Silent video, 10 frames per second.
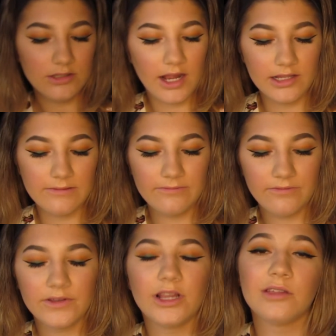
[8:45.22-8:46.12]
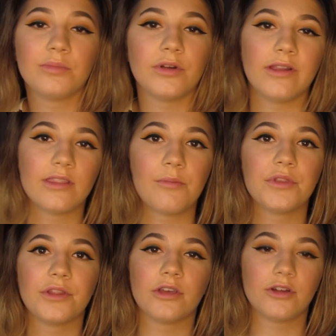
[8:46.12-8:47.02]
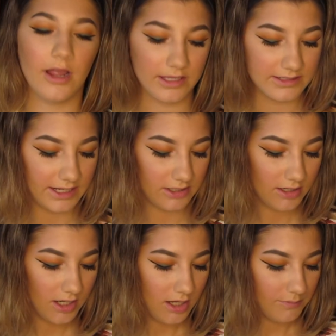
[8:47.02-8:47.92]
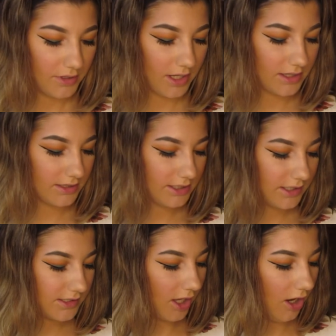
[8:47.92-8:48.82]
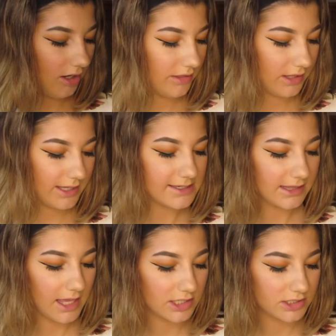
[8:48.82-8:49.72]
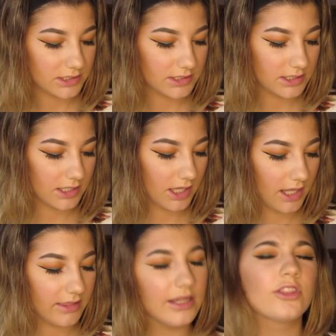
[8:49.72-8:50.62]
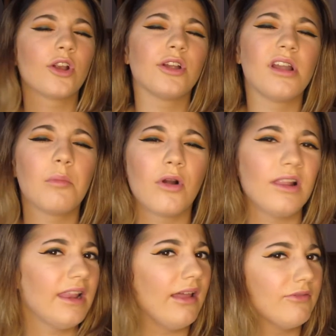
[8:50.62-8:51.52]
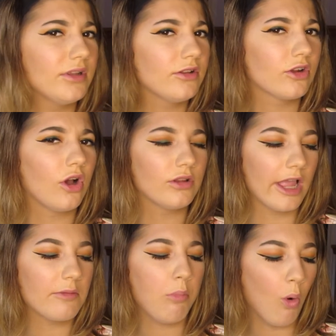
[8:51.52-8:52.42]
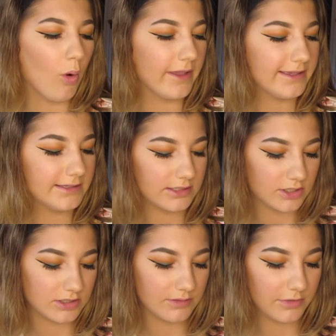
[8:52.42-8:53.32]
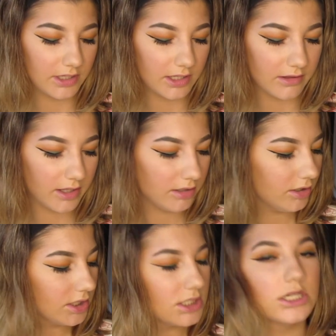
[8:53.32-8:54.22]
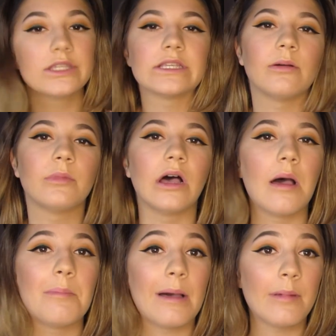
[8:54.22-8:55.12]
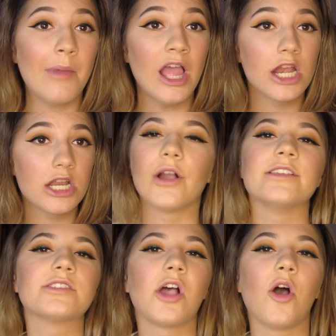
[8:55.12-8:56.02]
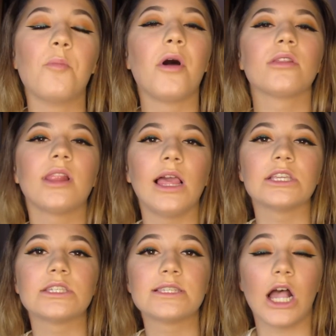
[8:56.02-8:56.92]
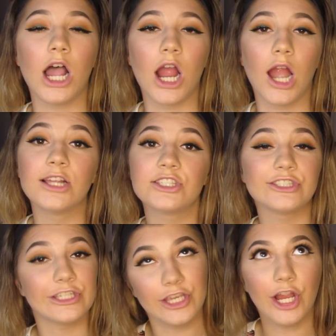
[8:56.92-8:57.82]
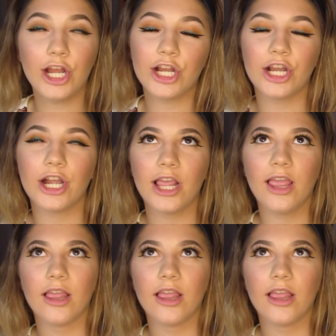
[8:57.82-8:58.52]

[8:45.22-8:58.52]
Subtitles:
I didn't feel like putting them in the correct container. But these are the Kiss lashes. I think they're number 11. They're called like Poise or something like that. So I'm gonna pop them on. Okay, so both lashes are secured.